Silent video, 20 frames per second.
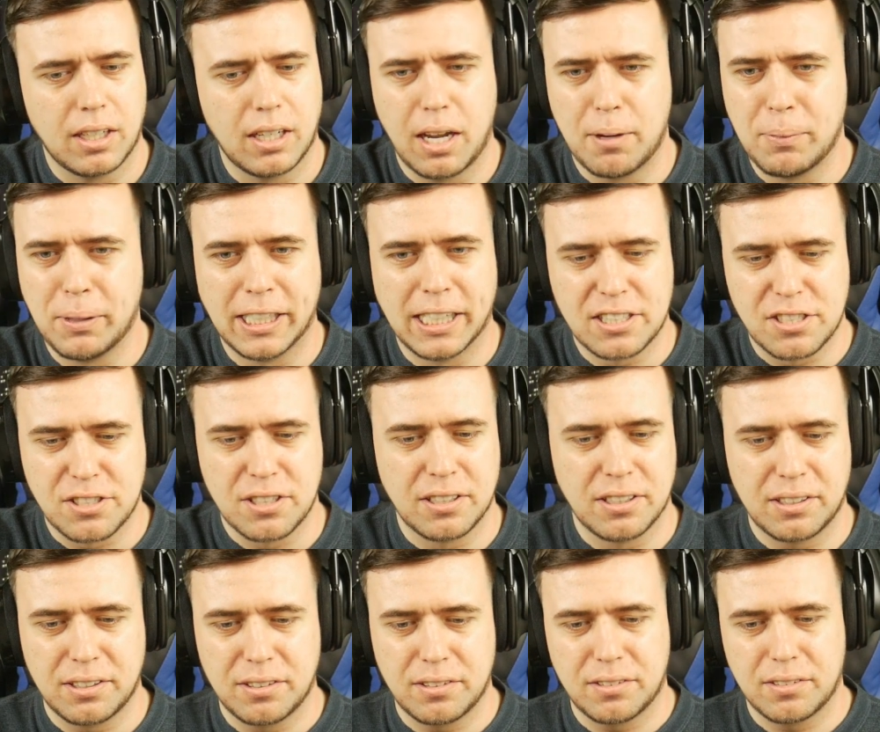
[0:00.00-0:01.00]
I mean, it's
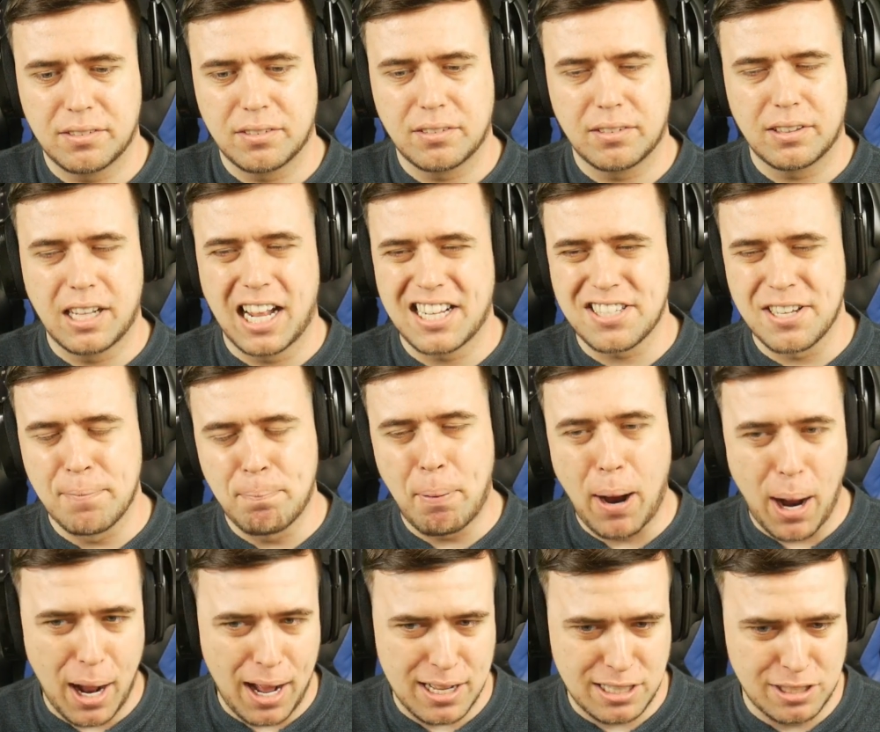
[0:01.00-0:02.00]
that's
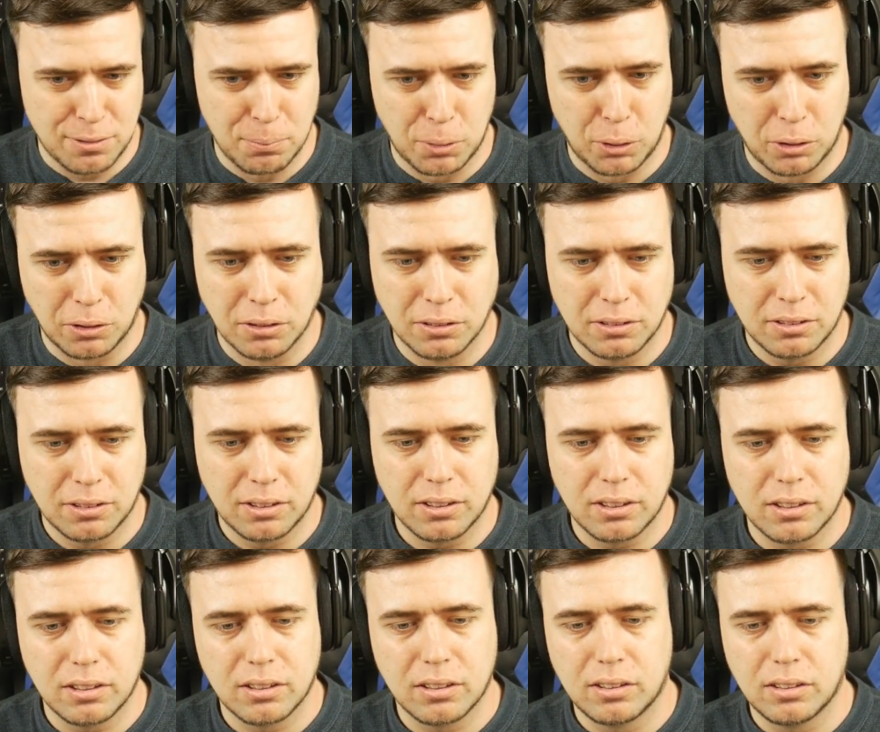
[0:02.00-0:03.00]
impossible.
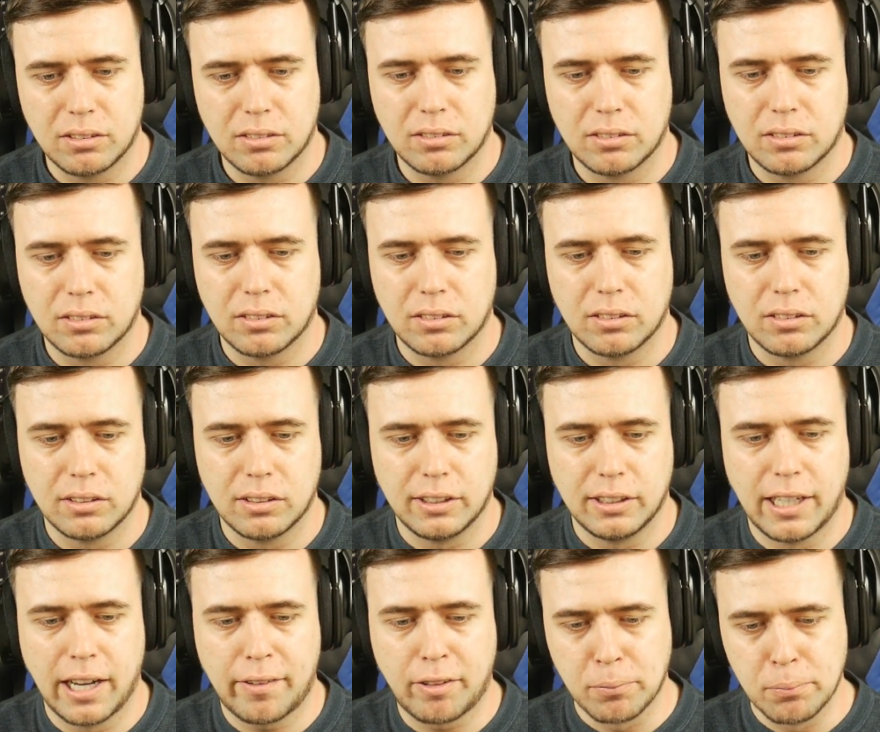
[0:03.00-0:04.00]

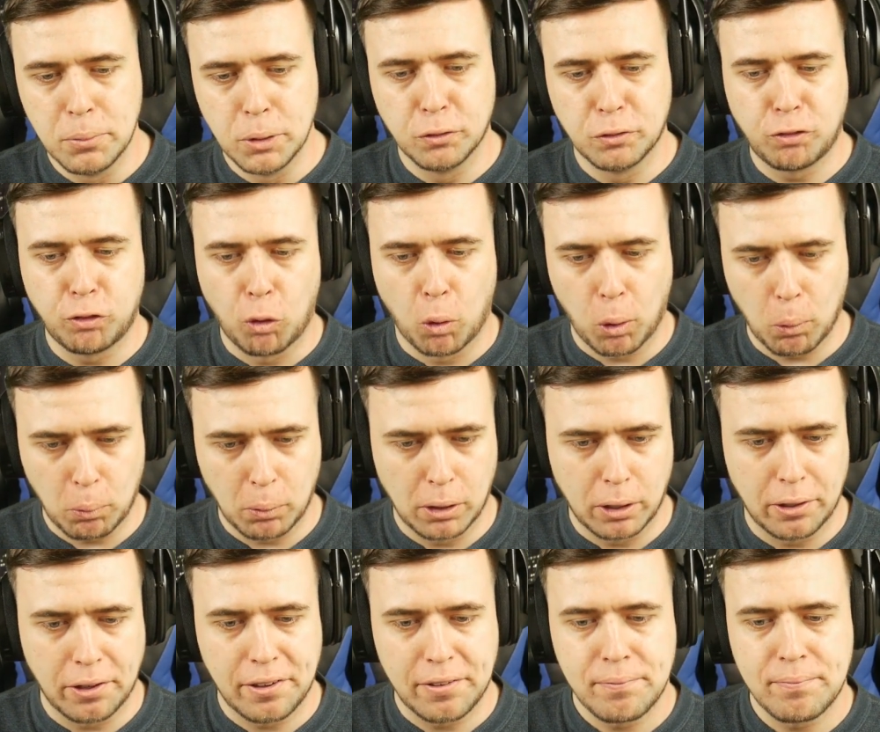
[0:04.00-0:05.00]
You have to move
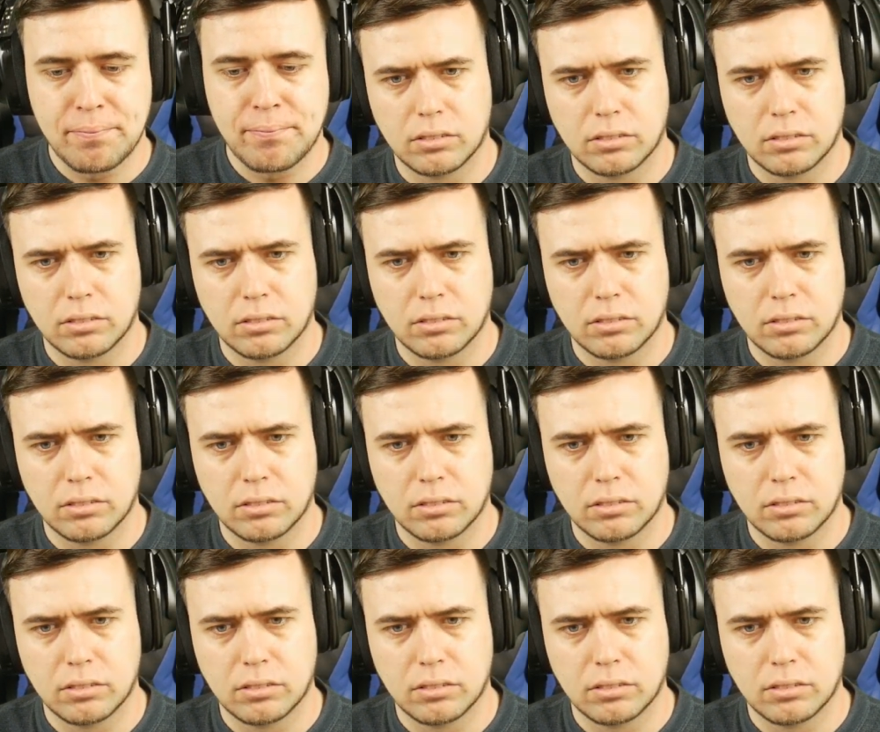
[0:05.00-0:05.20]
forward.